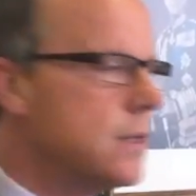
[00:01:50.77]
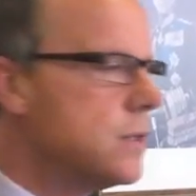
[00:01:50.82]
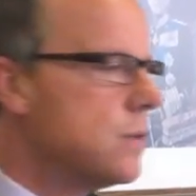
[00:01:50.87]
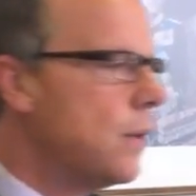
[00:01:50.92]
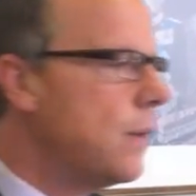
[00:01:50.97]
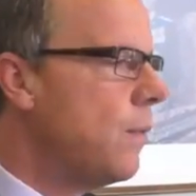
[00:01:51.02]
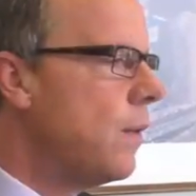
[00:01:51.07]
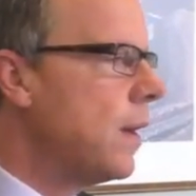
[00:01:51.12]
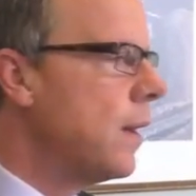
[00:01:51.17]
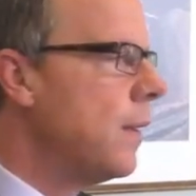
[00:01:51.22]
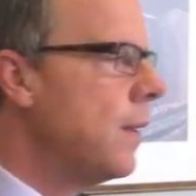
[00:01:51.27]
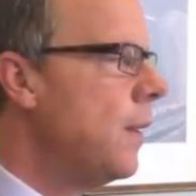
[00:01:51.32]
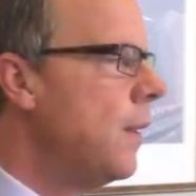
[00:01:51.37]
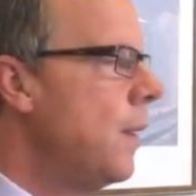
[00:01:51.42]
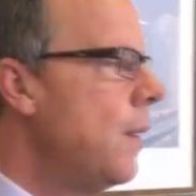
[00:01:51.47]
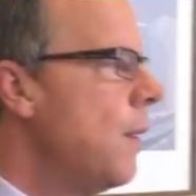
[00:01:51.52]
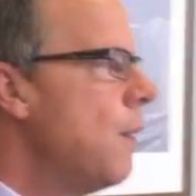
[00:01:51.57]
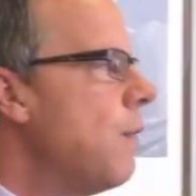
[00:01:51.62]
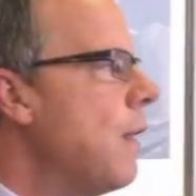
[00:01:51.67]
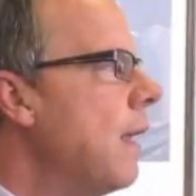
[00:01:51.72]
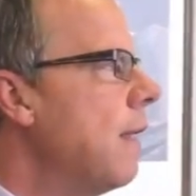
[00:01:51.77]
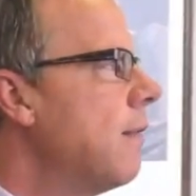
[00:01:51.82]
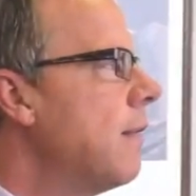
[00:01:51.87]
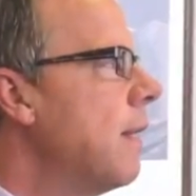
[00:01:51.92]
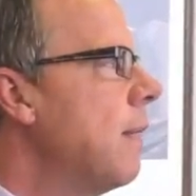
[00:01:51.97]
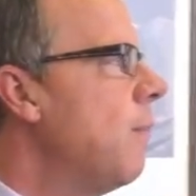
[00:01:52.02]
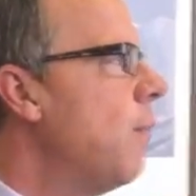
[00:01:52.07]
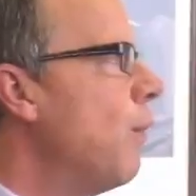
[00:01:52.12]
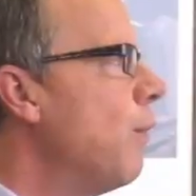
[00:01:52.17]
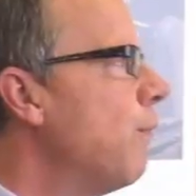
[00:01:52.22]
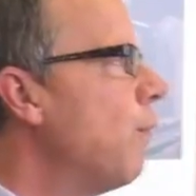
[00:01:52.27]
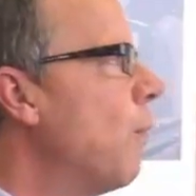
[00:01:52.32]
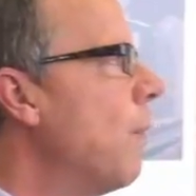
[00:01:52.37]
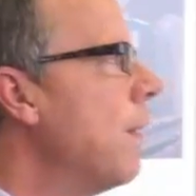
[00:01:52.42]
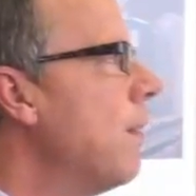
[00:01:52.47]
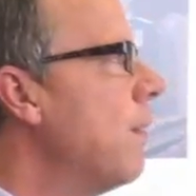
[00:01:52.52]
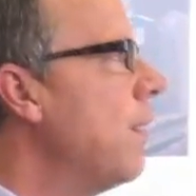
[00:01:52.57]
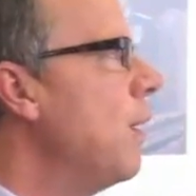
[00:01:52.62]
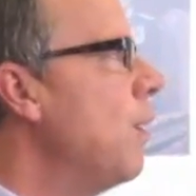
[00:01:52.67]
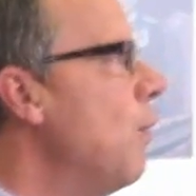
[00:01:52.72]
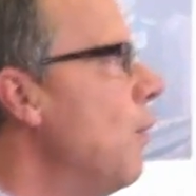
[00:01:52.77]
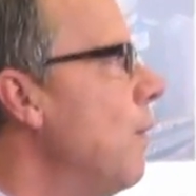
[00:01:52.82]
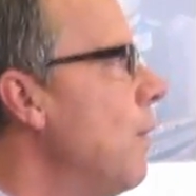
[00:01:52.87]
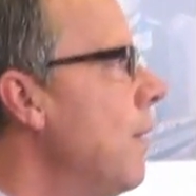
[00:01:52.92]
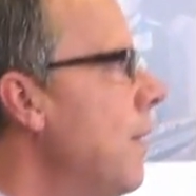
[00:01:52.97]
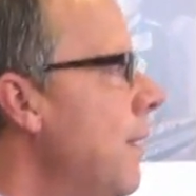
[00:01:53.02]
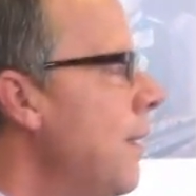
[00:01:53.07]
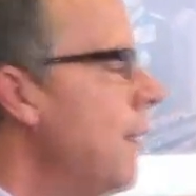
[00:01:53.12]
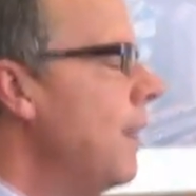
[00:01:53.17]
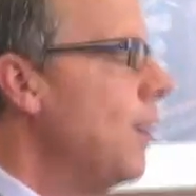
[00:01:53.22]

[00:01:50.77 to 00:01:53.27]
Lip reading: and so I want to thank them both for what they do